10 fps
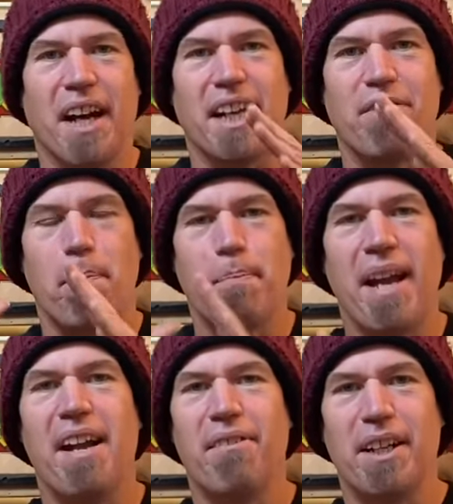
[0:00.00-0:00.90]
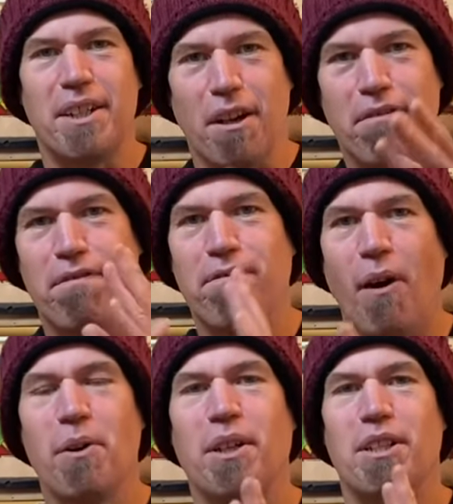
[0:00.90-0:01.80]
and have a period of
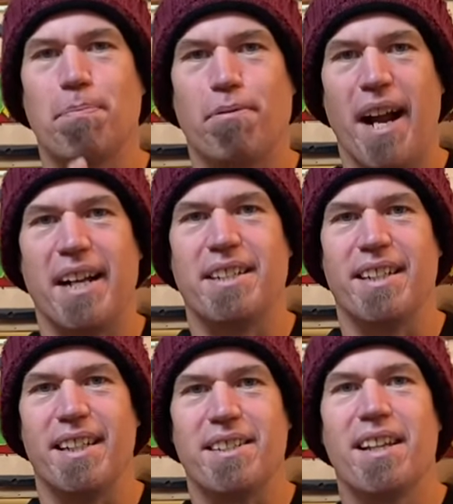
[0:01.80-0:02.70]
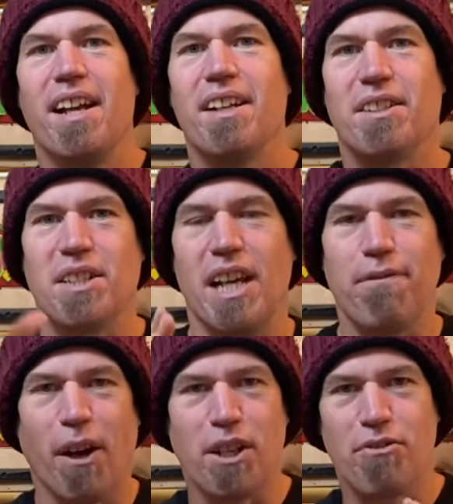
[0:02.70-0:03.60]
focused practice to see
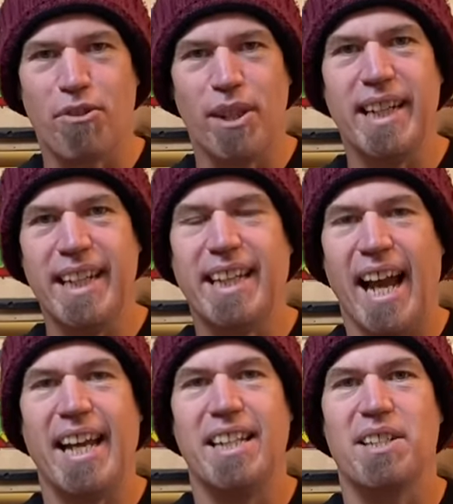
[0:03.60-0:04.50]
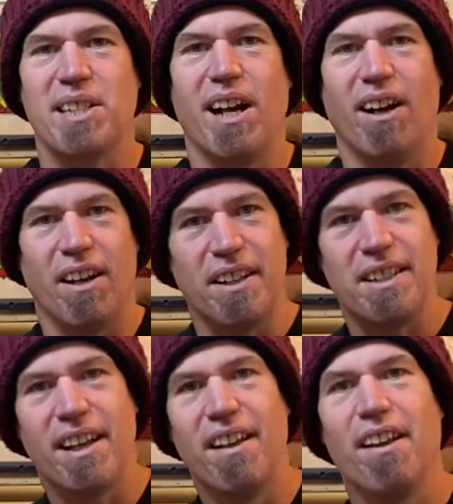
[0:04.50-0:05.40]
if I could really get
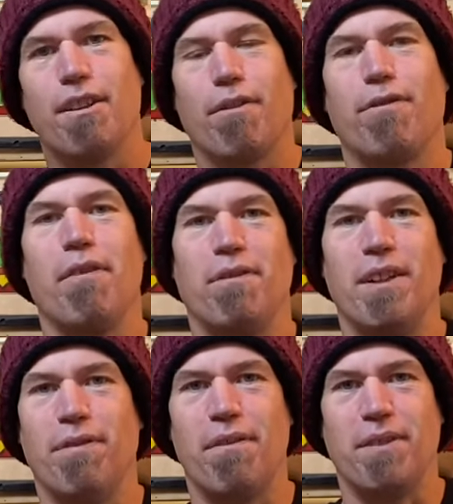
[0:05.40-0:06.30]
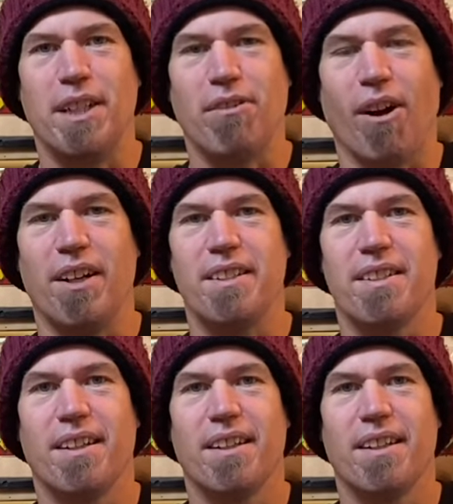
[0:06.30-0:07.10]
inside the 50-50 grind.